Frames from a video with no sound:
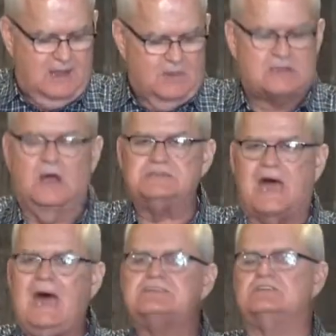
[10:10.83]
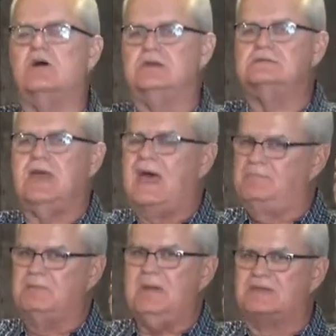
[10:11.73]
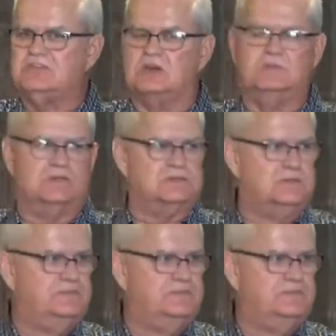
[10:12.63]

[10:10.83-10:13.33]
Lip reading: Because I started timing my sermons.